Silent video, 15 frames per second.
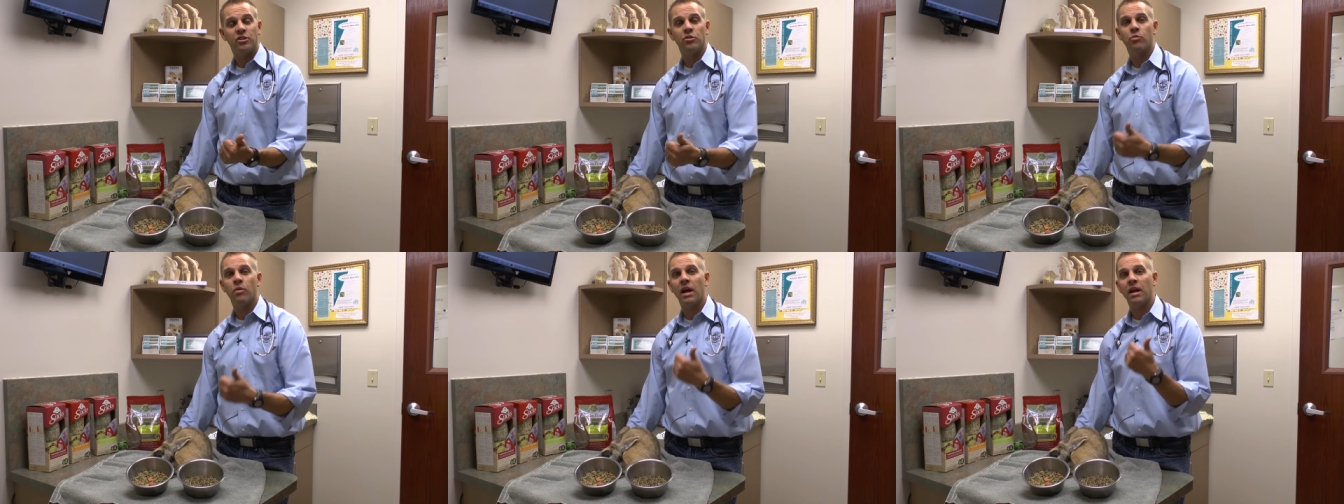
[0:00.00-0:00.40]

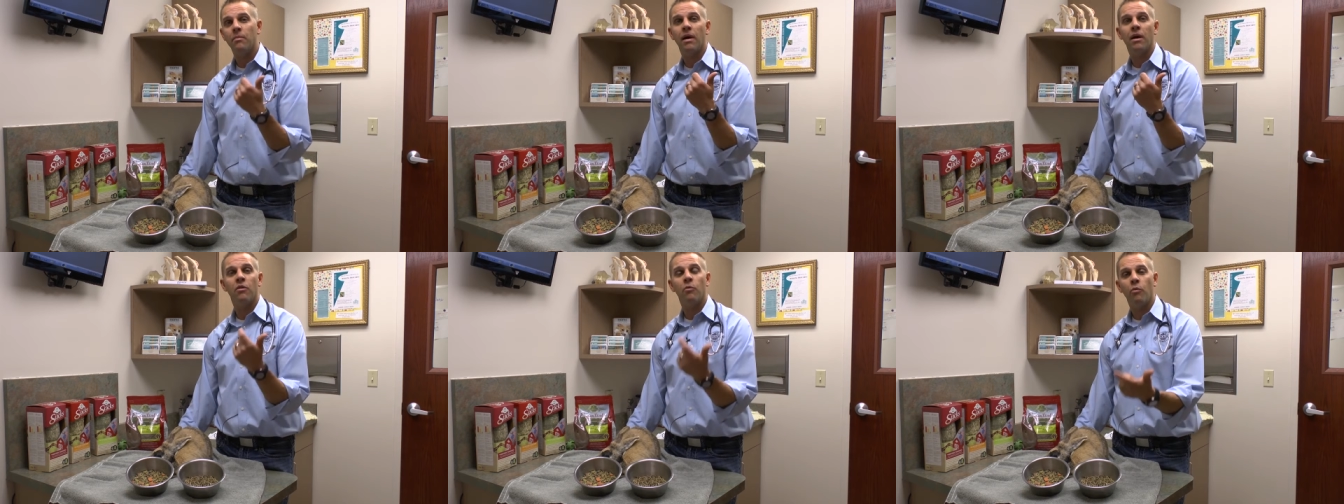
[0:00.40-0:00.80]
the right
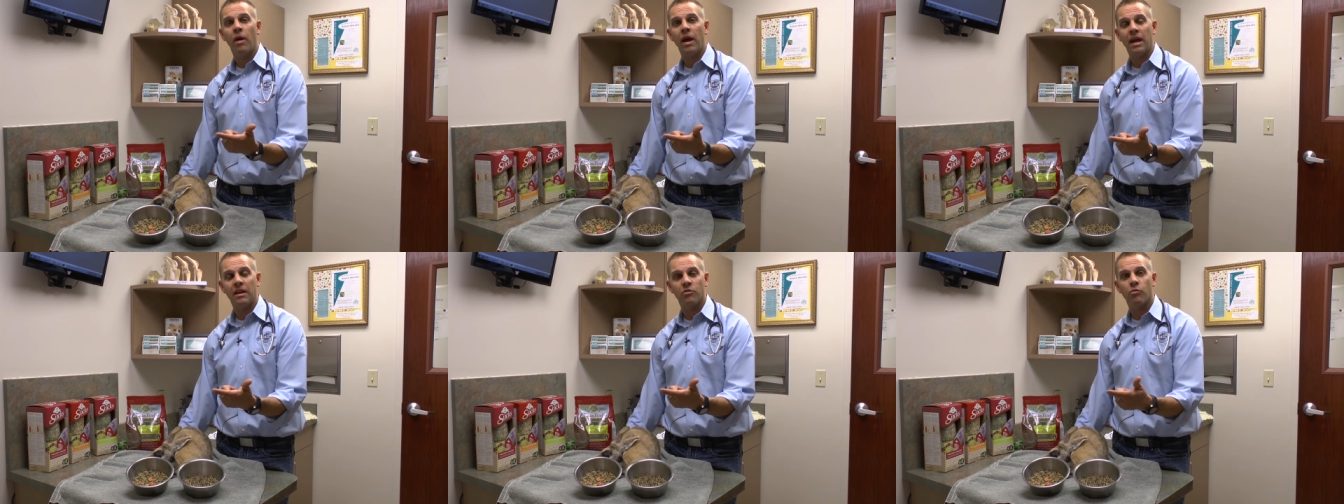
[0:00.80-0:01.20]
amount of
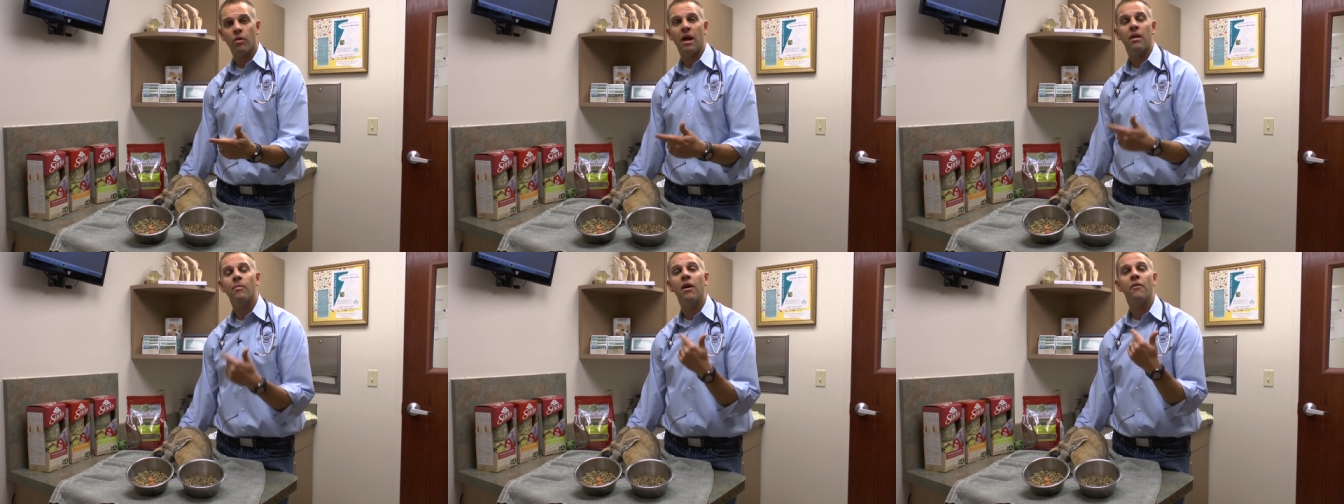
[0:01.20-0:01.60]
weight, the
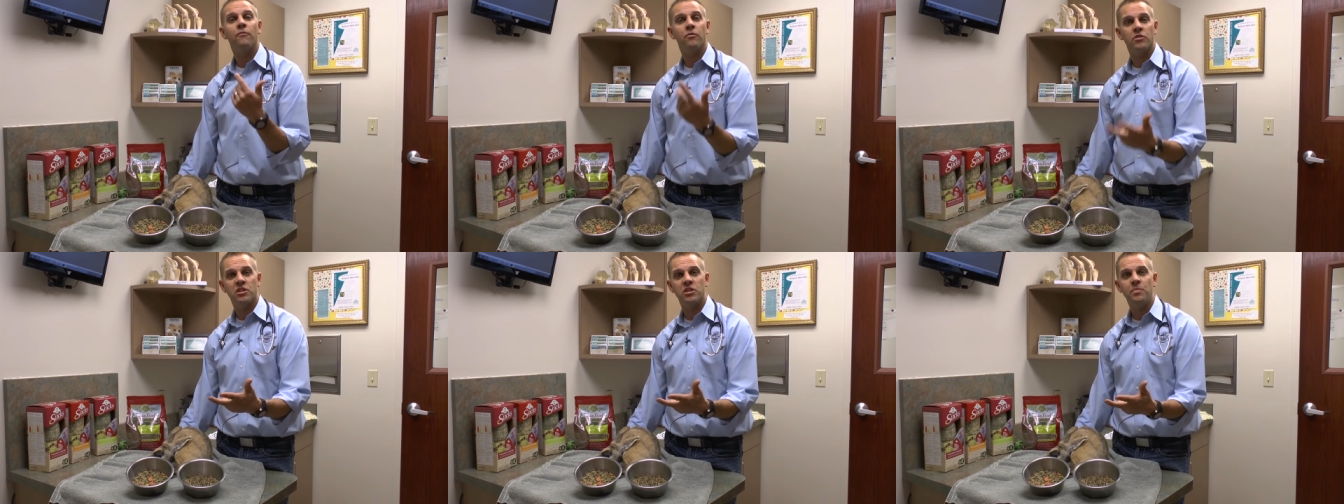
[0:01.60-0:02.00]
right amount
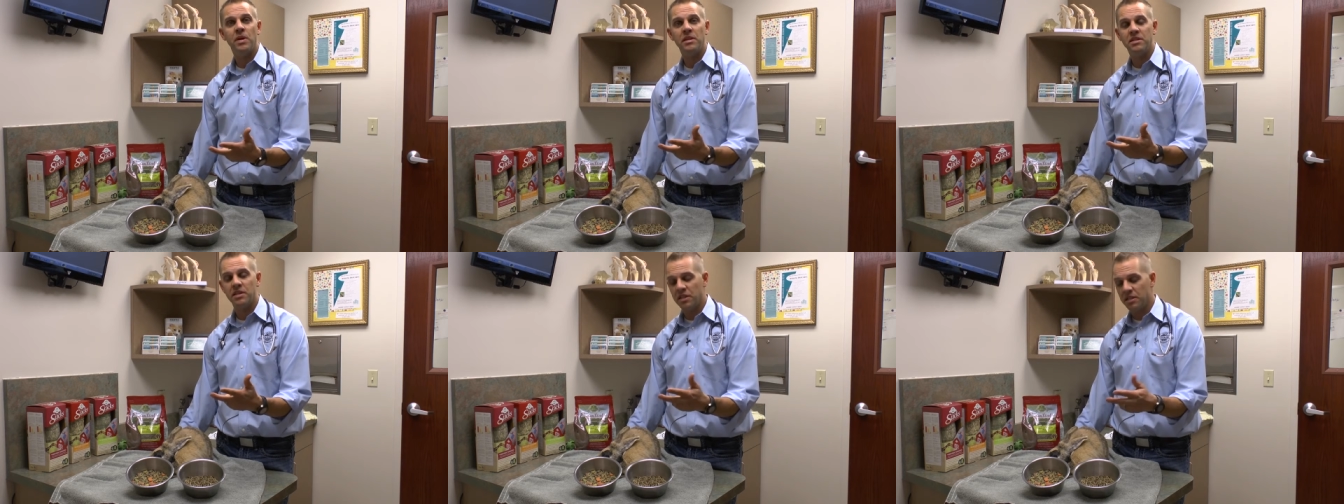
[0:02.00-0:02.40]
for the
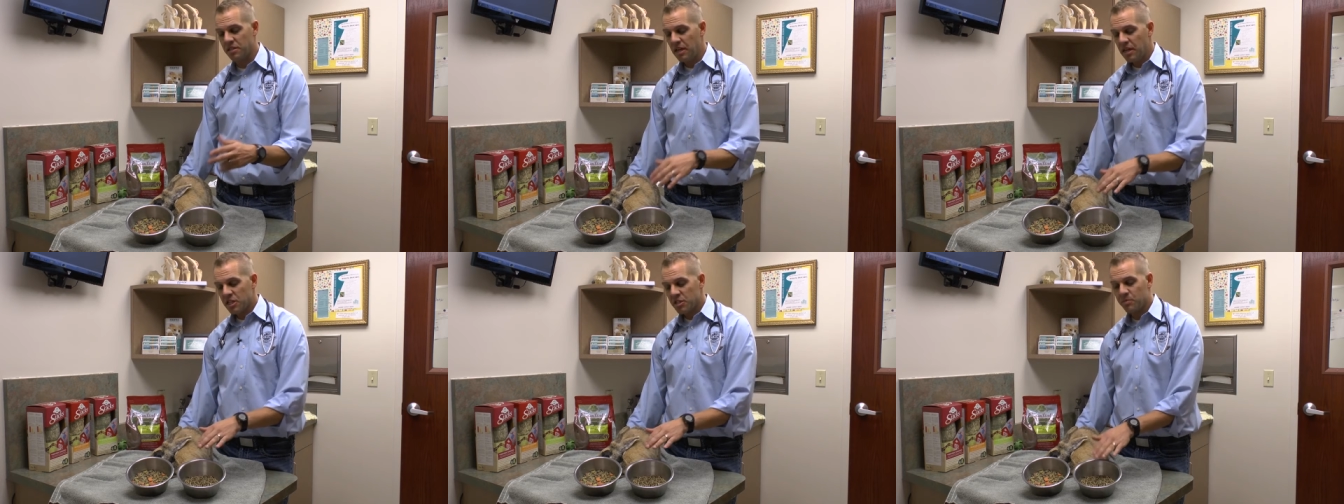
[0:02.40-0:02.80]
species
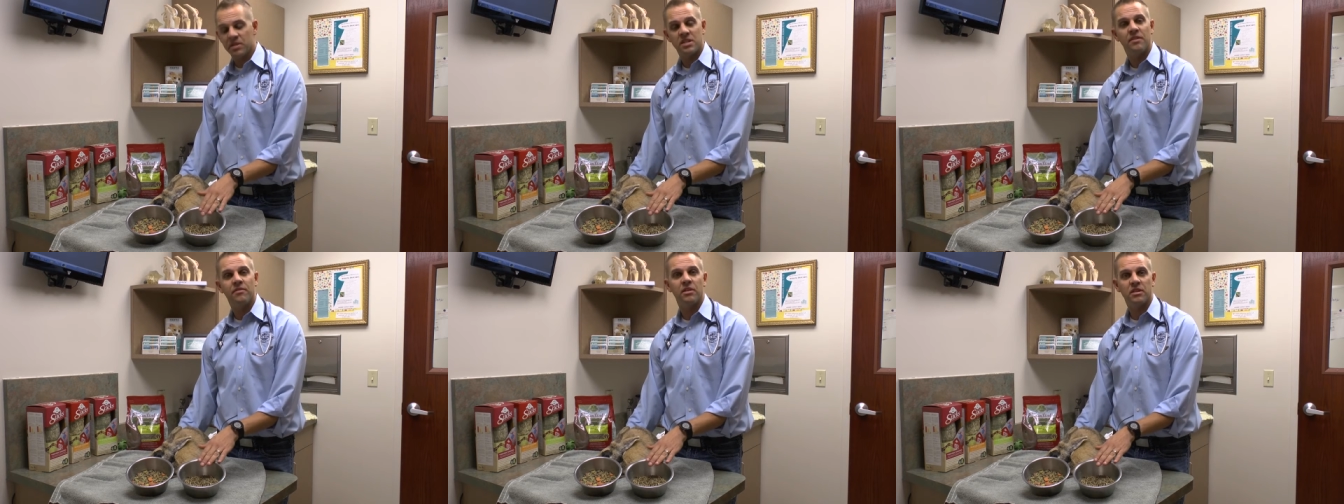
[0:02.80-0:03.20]

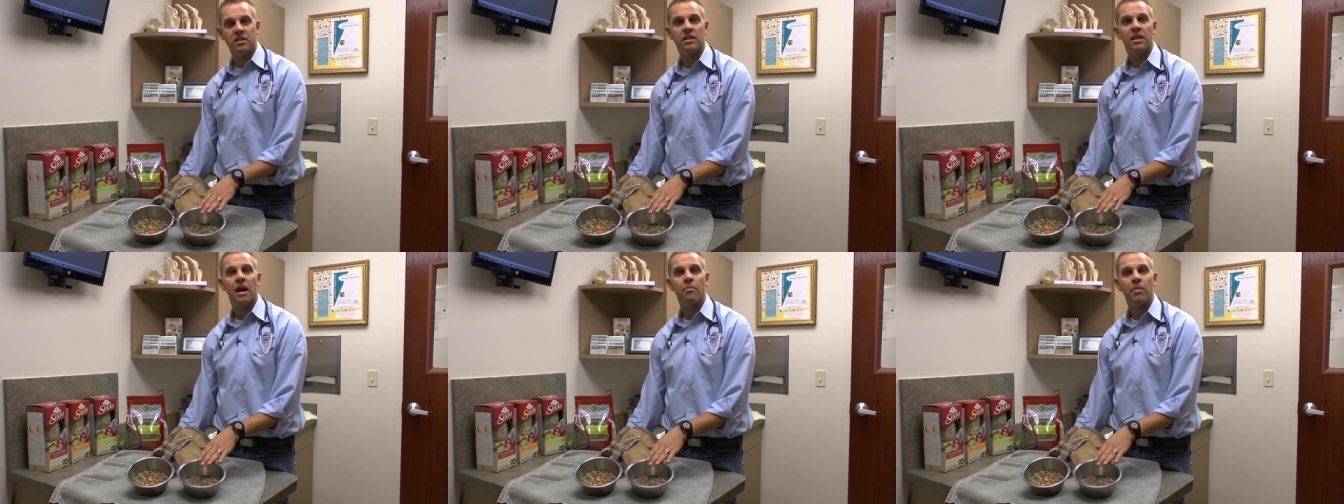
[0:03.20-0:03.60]
specific to
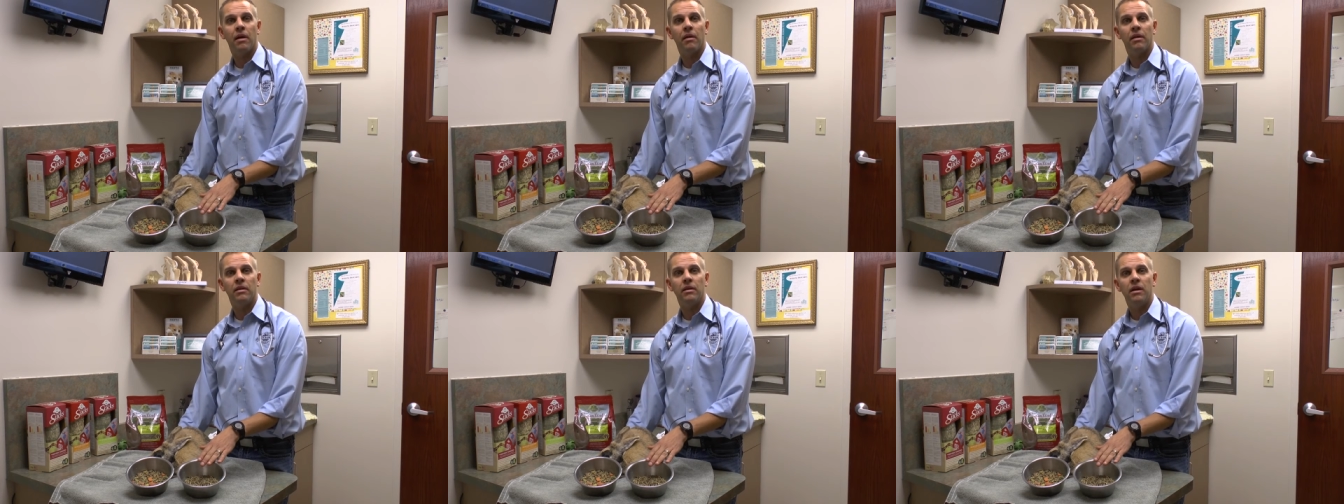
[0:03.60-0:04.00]
that
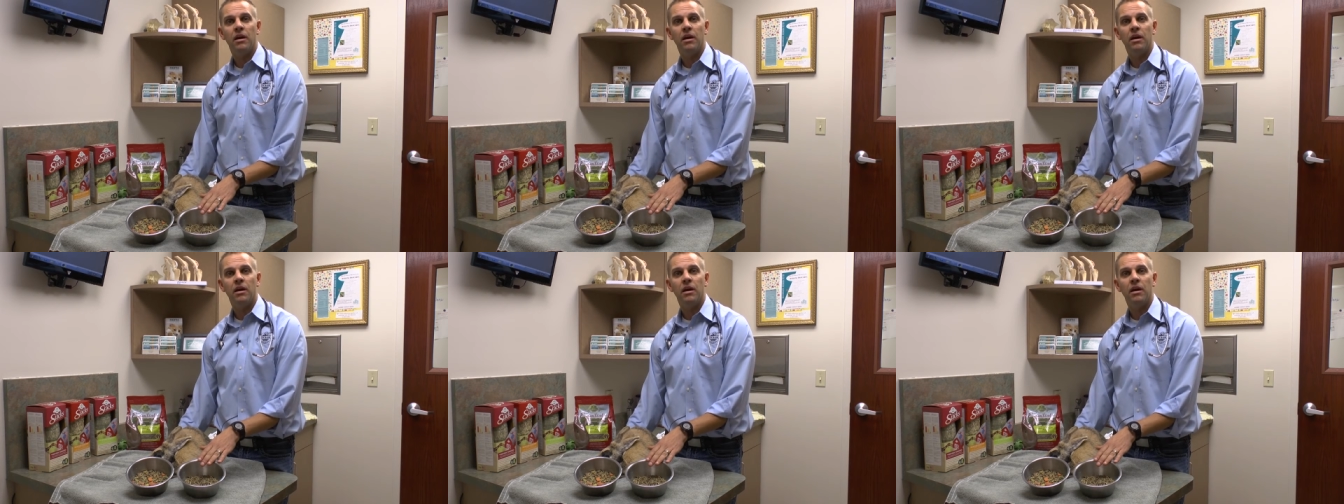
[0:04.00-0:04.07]
pellet.